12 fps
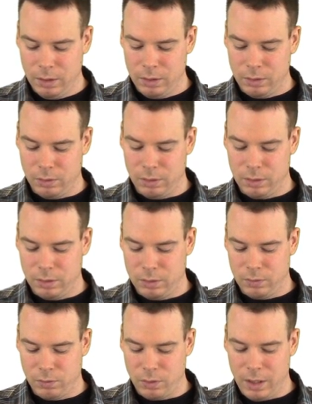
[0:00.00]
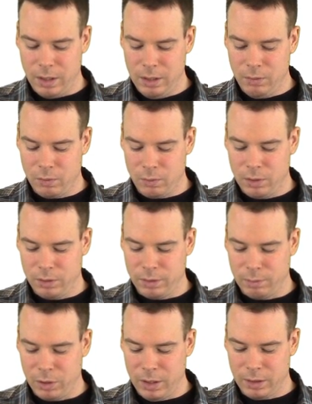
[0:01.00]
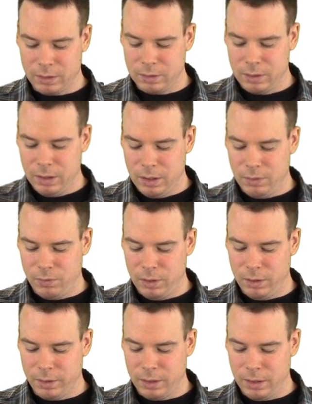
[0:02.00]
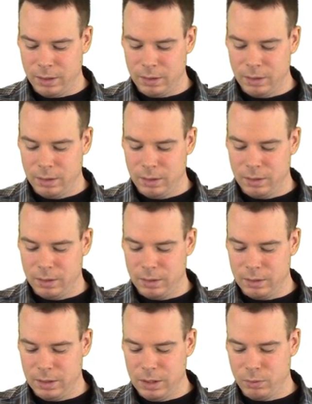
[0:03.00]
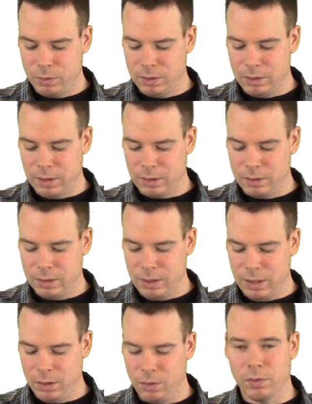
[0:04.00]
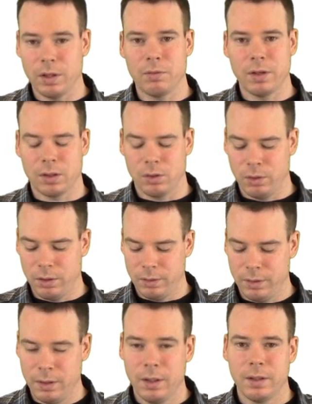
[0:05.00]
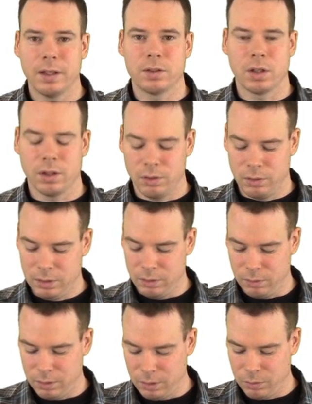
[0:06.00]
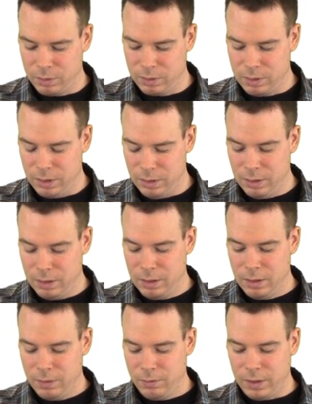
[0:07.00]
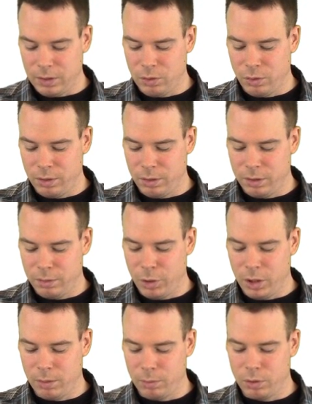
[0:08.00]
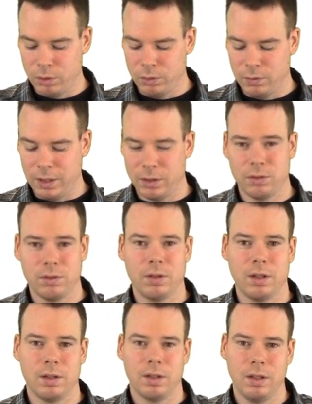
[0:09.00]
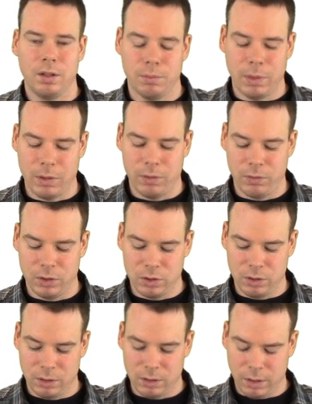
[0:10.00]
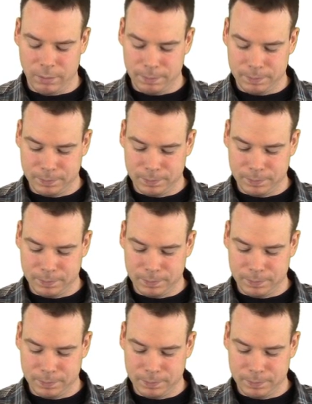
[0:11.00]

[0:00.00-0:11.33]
So this is for any real number x. If we look at the sequence x to the n over n factorial, that's got to go to 0. In other words, the factorial on the bottom grows faster than the power function on the top.